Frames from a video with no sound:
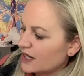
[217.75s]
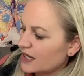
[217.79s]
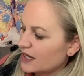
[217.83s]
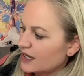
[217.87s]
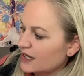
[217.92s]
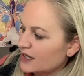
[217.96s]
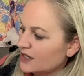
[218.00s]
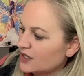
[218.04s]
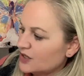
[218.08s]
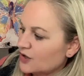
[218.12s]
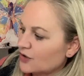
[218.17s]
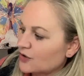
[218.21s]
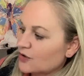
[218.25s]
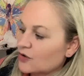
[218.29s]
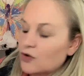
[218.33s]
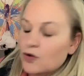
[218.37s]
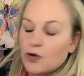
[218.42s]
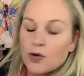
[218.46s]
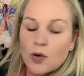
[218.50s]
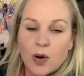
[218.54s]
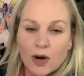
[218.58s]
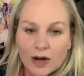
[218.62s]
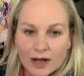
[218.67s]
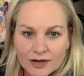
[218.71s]
you know
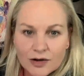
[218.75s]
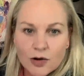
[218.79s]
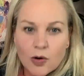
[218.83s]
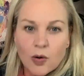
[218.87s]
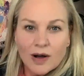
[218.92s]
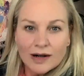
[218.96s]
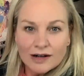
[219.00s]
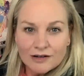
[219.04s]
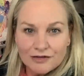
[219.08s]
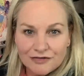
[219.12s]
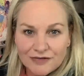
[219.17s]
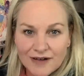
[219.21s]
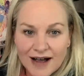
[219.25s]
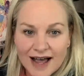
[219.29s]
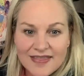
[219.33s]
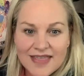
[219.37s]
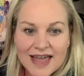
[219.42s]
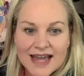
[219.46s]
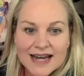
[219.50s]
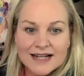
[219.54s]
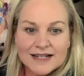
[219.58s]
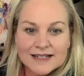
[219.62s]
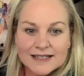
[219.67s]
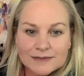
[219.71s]
qu- qualify
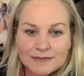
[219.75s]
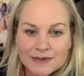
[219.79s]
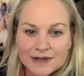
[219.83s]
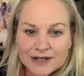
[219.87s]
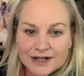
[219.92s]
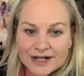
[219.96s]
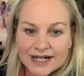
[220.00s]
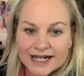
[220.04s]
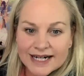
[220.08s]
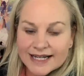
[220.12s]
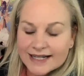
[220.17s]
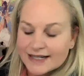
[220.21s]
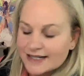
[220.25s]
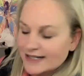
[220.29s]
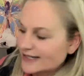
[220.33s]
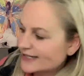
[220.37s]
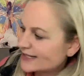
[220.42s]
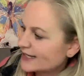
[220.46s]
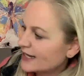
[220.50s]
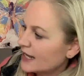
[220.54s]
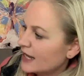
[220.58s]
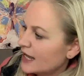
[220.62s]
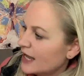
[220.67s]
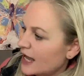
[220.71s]
that experience